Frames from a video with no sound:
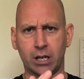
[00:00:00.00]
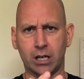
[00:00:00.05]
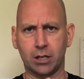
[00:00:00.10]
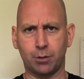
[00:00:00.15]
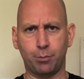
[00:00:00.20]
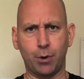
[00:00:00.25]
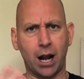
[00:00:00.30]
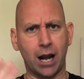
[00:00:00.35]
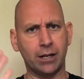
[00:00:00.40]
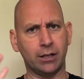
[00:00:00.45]

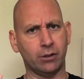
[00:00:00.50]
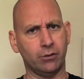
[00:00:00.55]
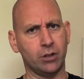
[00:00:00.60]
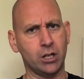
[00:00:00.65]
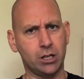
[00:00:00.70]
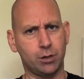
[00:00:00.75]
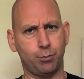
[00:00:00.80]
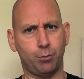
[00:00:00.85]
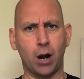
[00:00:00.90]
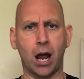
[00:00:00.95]
this brand, and
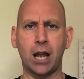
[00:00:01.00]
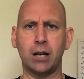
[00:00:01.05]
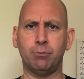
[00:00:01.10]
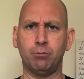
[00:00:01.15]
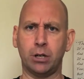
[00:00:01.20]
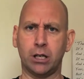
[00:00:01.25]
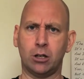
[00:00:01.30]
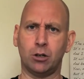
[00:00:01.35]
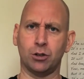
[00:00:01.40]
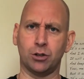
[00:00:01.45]
this
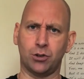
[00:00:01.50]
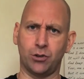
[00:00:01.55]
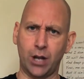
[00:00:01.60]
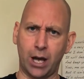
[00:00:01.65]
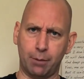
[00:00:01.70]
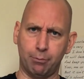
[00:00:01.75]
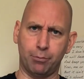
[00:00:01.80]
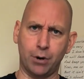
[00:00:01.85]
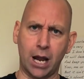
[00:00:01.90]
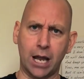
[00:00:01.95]
brand because
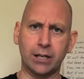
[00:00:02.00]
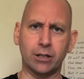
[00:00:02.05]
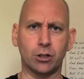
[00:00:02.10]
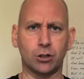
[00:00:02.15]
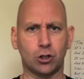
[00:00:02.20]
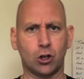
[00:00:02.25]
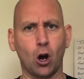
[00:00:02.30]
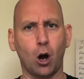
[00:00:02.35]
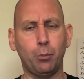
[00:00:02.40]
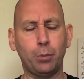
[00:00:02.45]
that brand
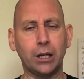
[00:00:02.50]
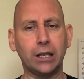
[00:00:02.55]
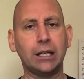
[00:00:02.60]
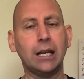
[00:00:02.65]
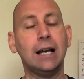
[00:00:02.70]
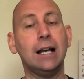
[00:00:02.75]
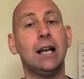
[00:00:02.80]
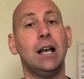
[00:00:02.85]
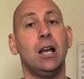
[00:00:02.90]
has copied,